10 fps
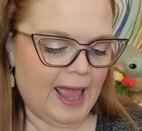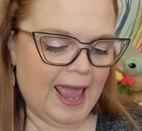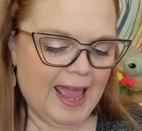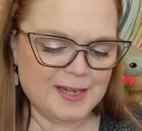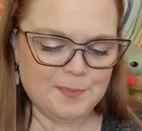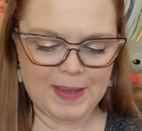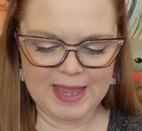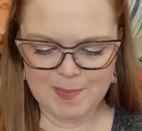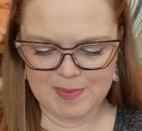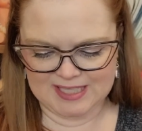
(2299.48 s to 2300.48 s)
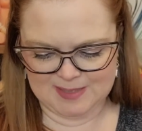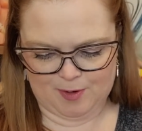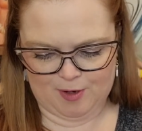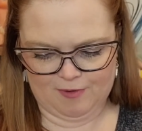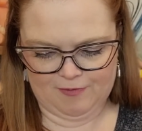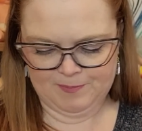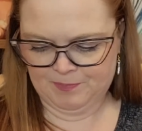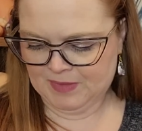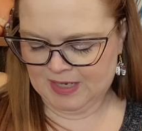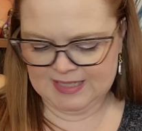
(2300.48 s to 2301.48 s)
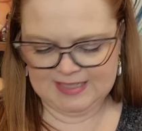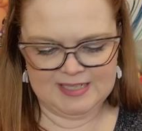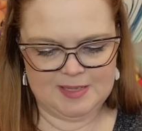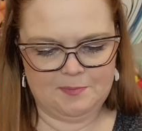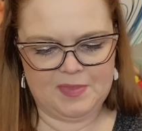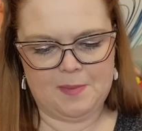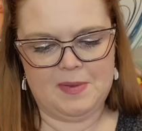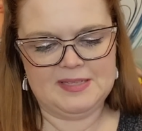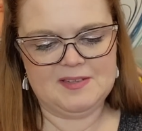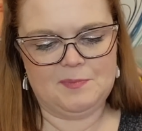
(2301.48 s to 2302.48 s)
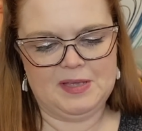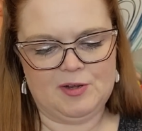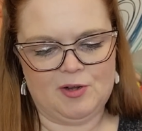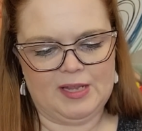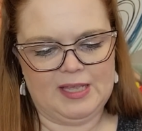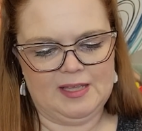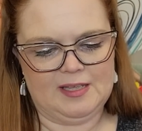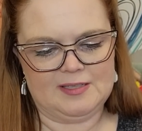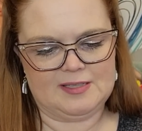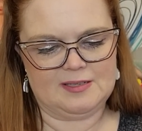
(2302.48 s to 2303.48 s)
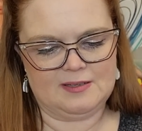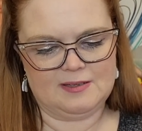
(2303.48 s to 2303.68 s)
and baby Smurf. It says that they must have been her kids.